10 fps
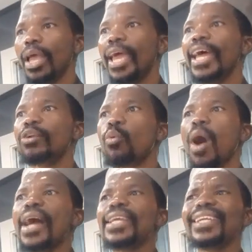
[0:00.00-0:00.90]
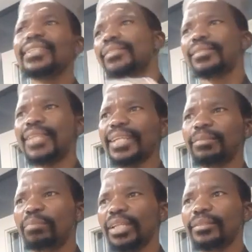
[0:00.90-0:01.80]
And why is
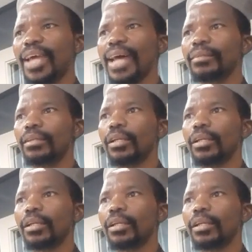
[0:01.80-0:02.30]
that being done?